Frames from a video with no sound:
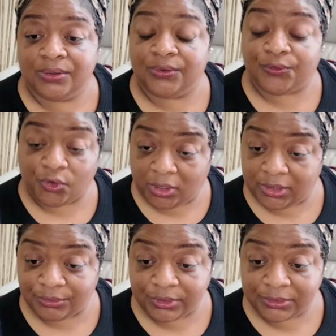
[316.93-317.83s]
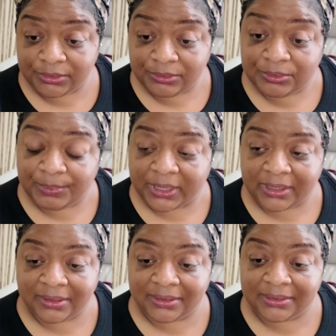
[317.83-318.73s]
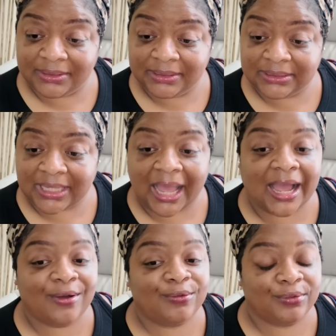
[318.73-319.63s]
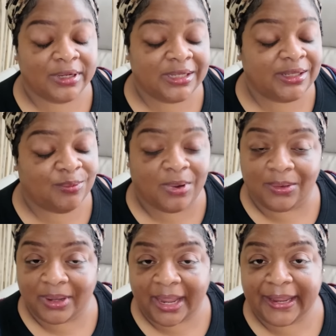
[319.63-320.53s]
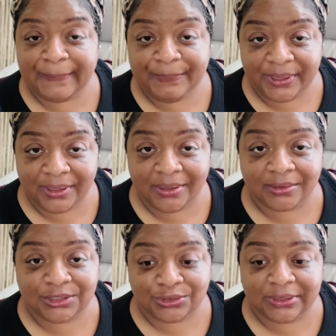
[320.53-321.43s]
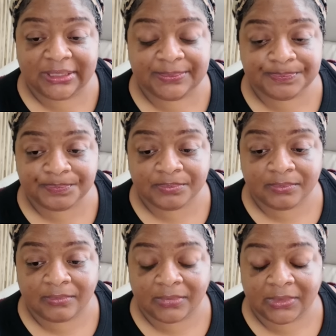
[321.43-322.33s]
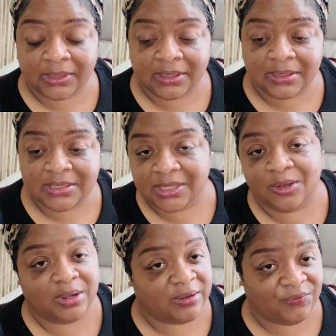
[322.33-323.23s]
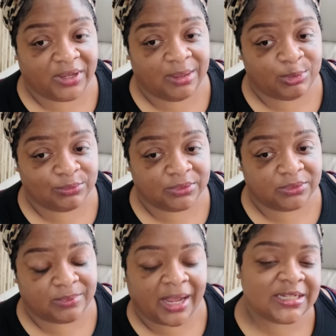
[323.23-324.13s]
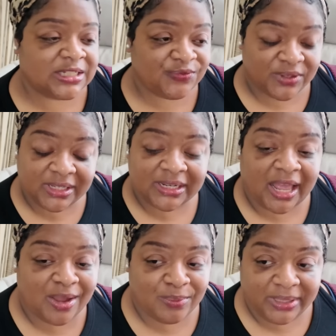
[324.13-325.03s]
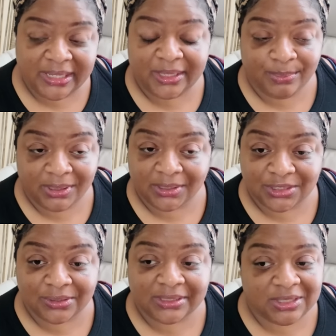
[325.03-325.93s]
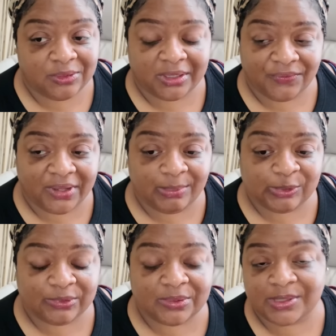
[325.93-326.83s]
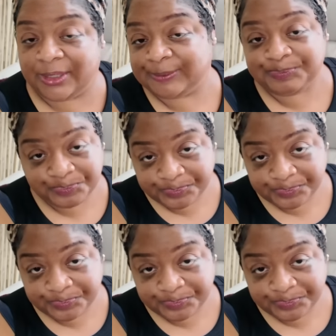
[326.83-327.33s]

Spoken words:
front room because I really want a bigger tree to go in the family room. I just feel like we need a bigger tree to go in the family room. So